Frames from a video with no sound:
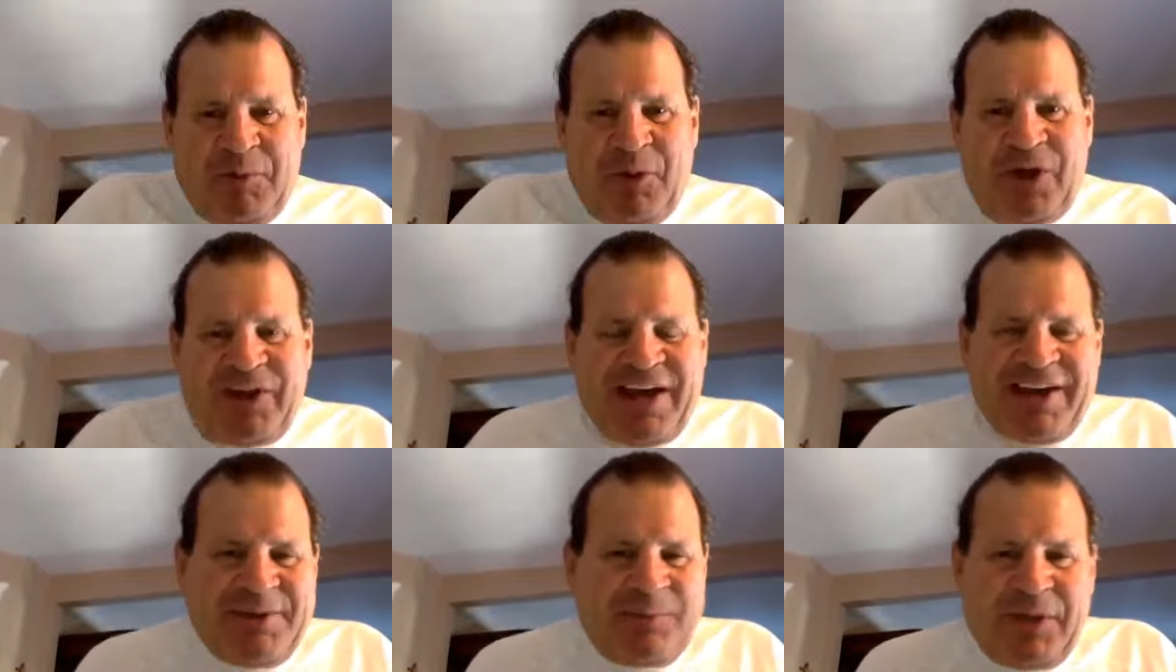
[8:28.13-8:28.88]
I
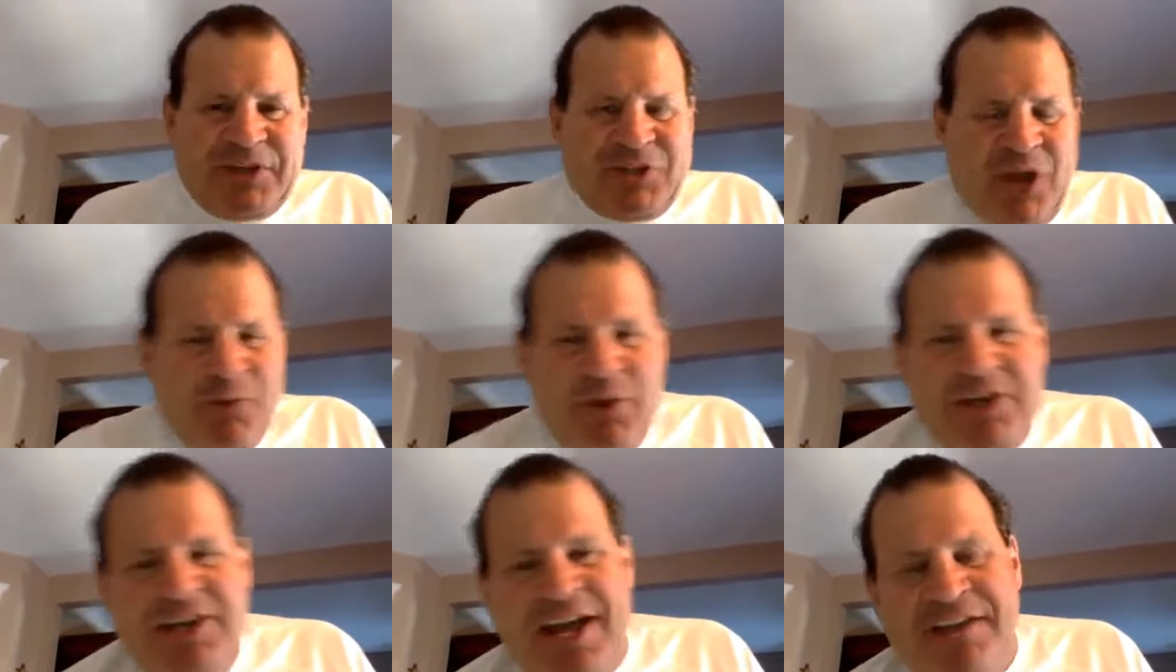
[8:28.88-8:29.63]
didn't play soccer. We
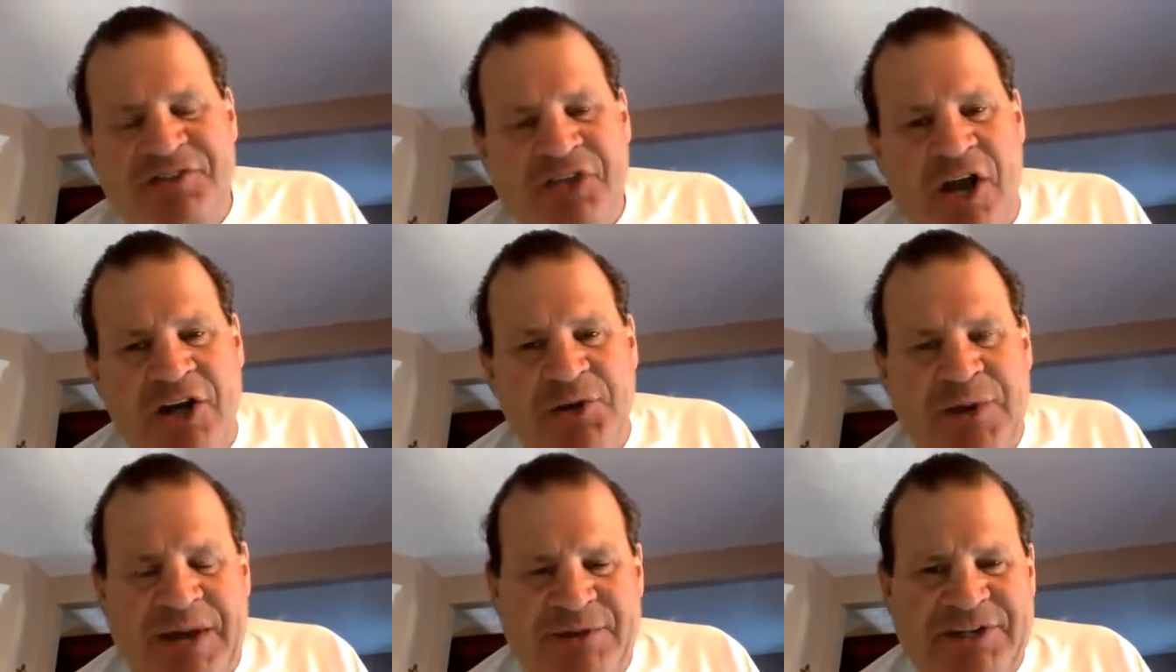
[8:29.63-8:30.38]
didn't have soccer when
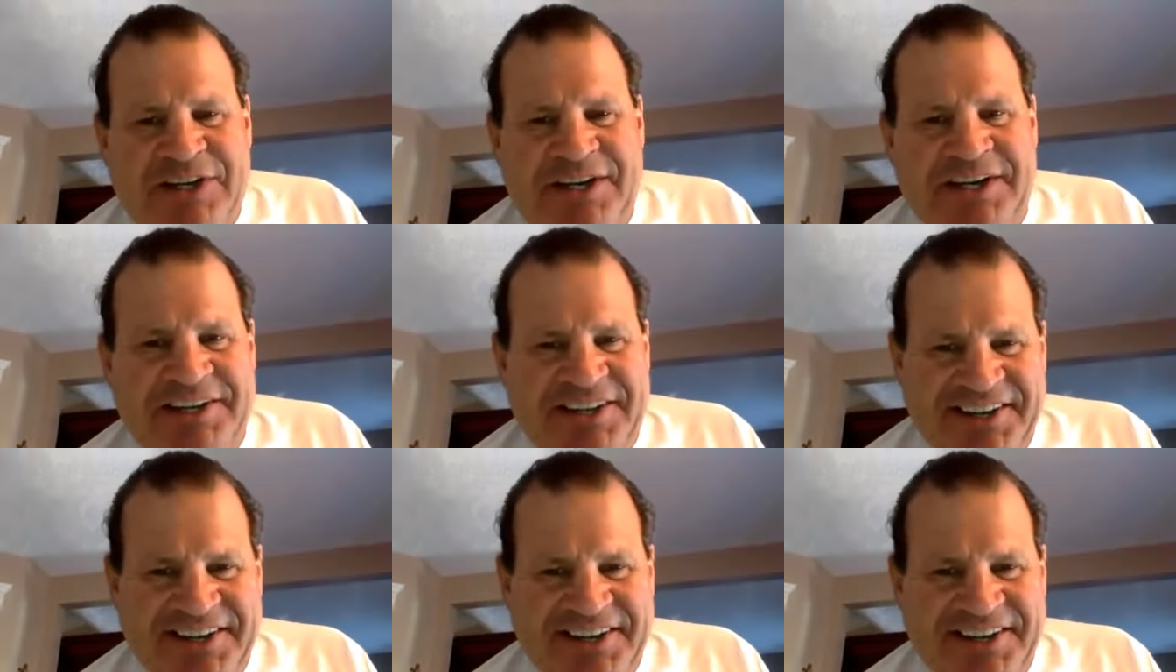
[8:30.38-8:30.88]
I was a kid.